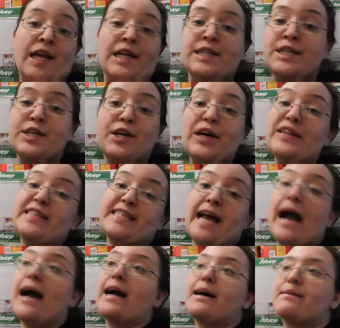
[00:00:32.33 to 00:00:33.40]
you know the
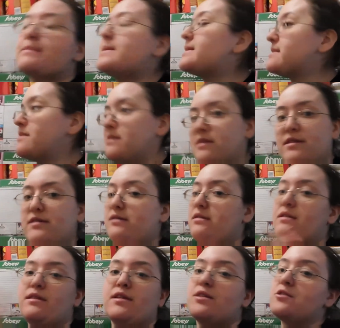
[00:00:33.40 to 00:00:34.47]
times,
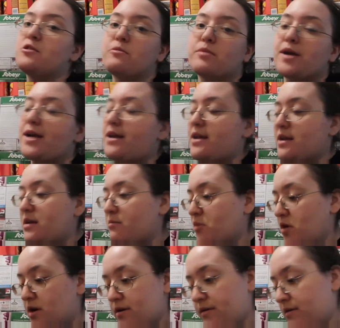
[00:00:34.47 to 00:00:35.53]
the, there's no bread
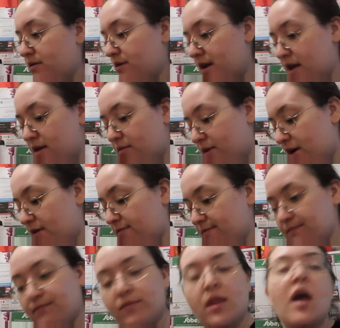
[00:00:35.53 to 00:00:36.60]
anymore, anywhere.
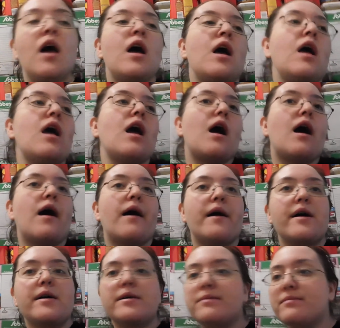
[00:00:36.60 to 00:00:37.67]

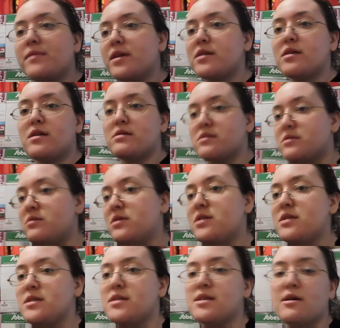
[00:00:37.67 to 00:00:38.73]
Um, as soon
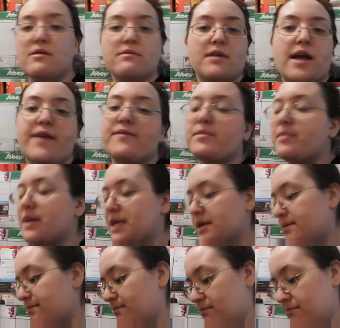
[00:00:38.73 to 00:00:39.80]
as it's out,
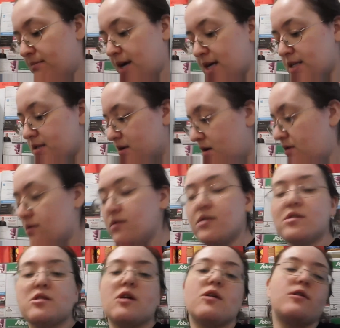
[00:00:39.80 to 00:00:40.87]
everybody buys it all.
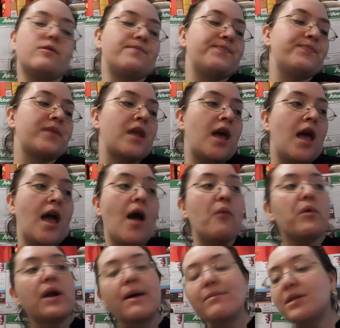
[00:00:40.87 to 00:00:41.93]
So,
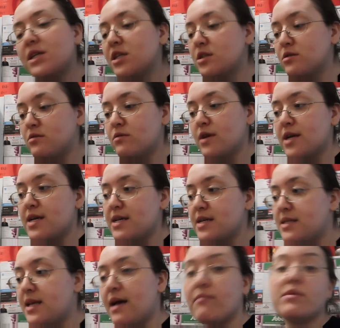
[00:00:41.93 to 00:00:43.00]
what I'm gonna do
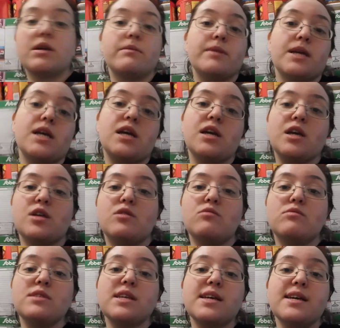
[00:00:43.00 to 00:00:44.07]
is I'm gonna be
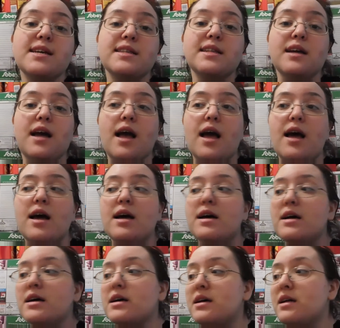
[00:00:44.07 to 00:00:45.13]
using
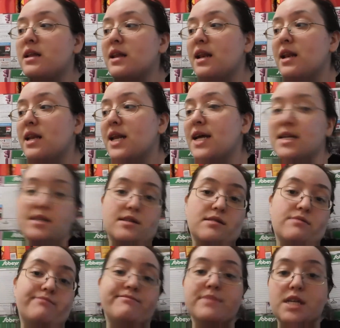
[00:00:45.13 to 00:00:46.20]
uh,
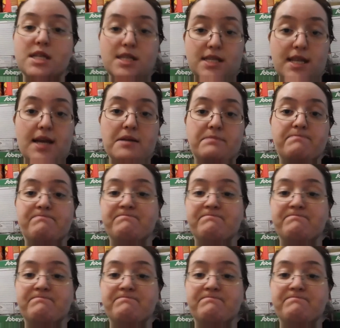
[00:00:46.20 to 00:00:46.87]
lettuce instead